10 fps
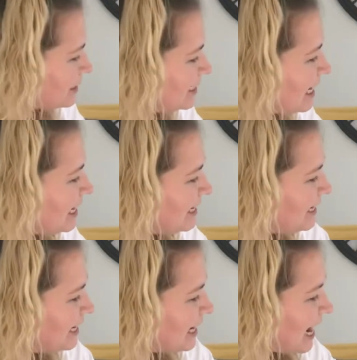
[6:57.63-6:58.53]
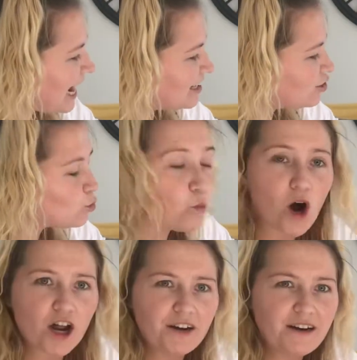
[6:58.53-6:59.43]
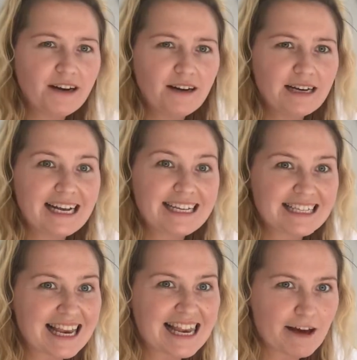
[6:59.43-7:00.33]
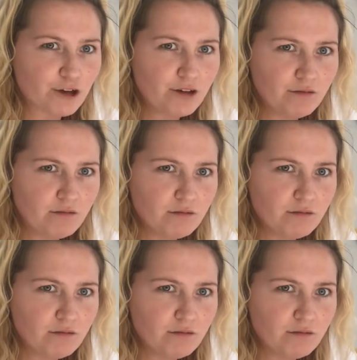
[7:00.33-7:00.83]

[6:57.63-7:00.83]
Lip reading: 10 and 1 is 11,